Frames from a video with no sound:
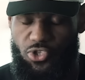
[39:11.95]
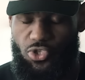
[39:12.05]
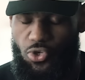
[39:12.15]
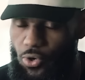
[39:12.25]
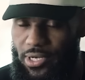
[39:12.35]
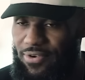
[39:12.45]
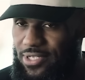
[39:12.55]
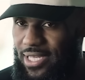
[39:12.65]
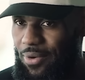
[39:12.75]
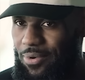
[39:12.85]
sure never
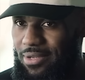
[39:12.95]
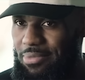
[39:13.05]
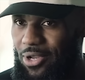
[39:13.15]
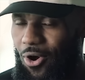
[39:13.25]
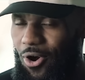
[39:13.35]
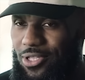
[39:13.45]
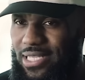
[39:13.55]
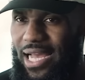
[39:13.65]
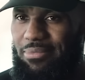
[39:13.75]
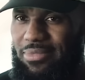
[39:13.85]
said I wanted to be the
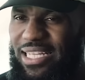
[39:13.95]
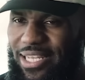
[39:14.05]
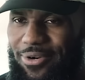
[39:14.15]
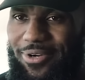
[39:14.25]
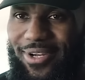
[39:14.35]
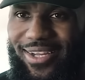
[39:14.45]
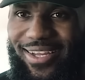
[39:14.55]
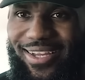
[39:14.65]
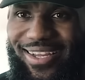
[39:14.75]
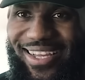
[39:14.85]
all-time leader
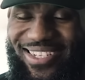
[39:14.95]
in